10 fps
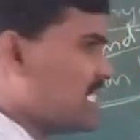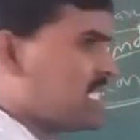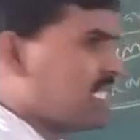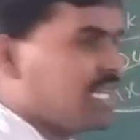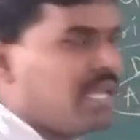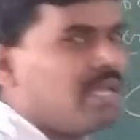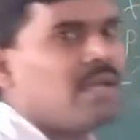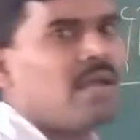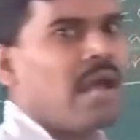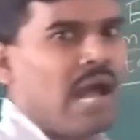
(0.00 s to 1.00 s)
in
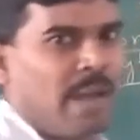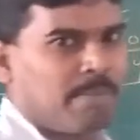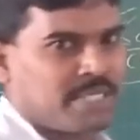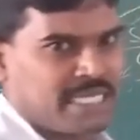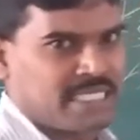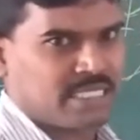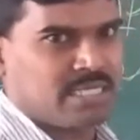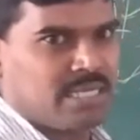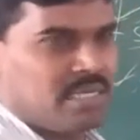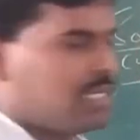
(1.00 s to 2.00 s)
the absent.
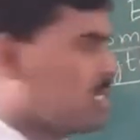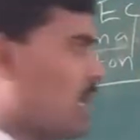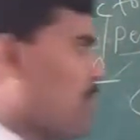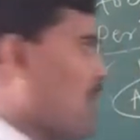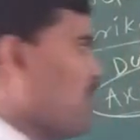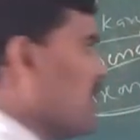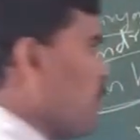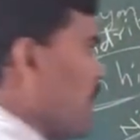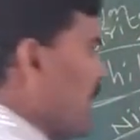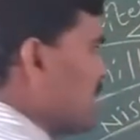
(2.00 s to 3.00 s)
Some of the
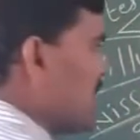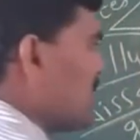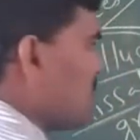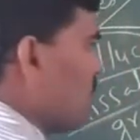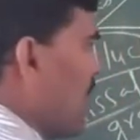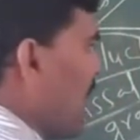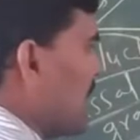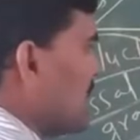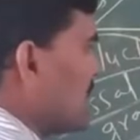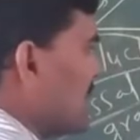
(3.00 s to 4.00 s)
places
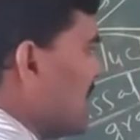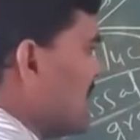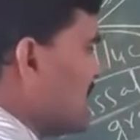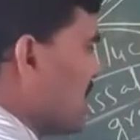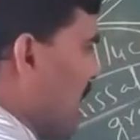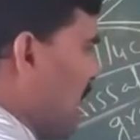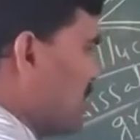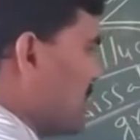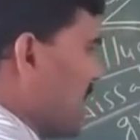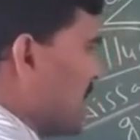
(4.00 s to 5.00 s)
myelin sheath is
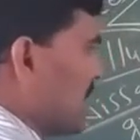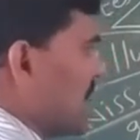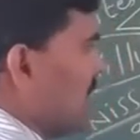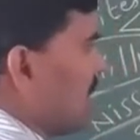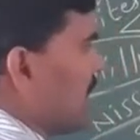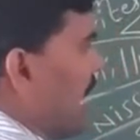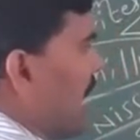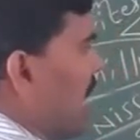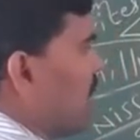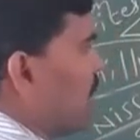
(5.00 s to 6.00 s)
absent,
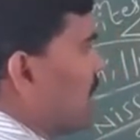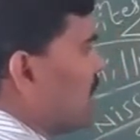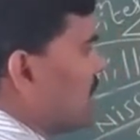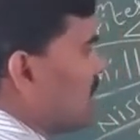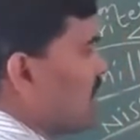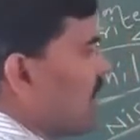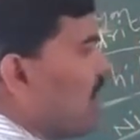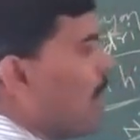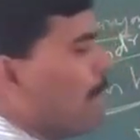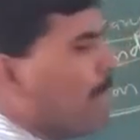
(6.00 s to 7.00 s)
cannot present in the
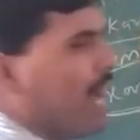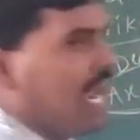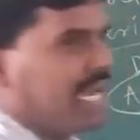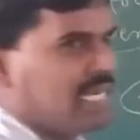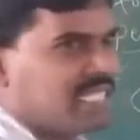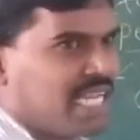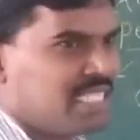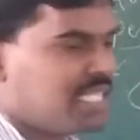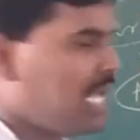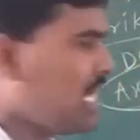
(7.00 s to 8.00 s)
myelin
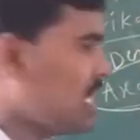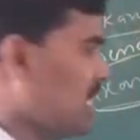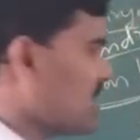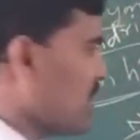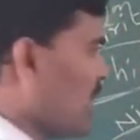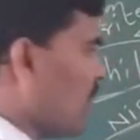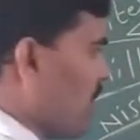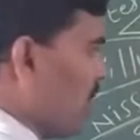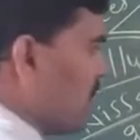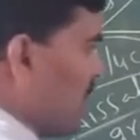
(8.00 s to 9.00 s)
sheaths. This type
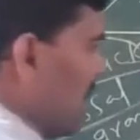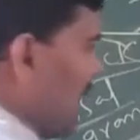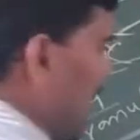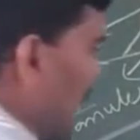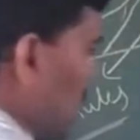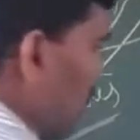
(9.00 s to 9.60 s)
of the naked